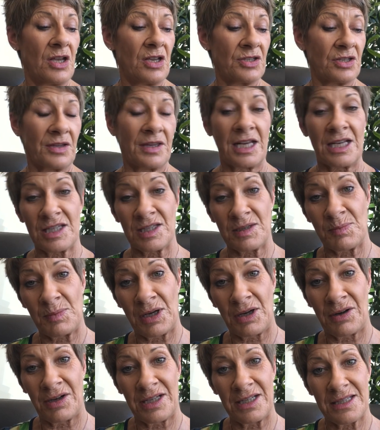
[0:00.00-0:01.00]
So that's
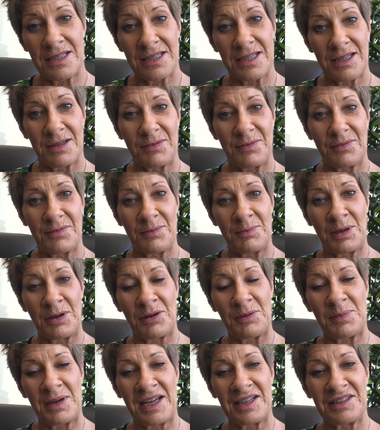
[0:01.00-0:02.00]
Mary's
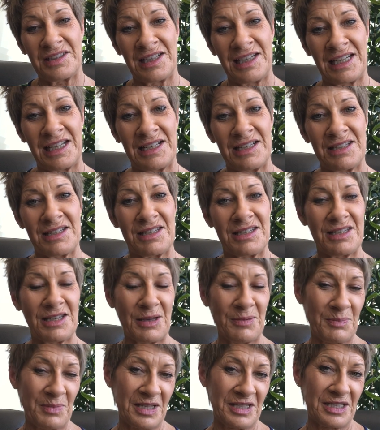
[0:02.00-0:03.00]
Mary Magdalene's
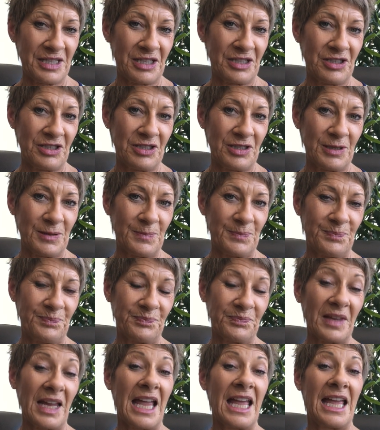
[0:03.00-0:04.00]
message
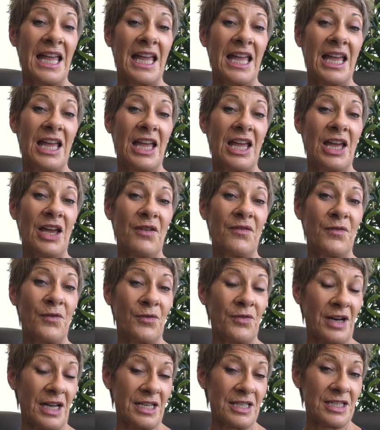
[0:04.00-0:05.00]

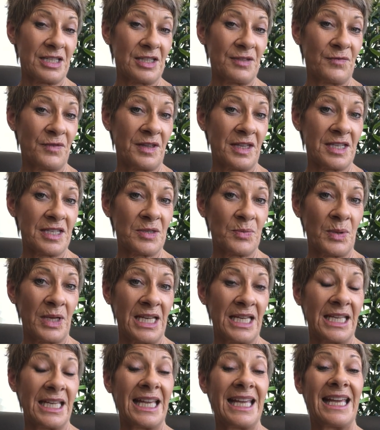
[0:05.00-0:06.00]
for us for this
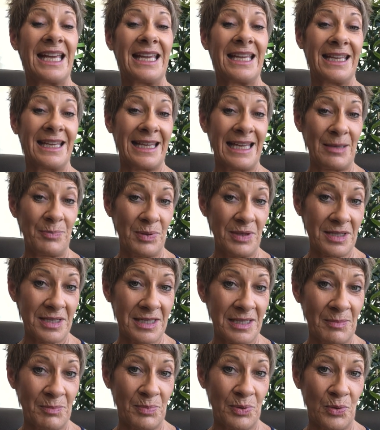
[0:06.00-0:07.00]
week keep it
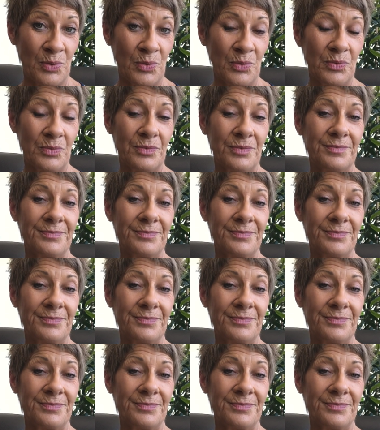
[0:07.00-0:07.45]
simple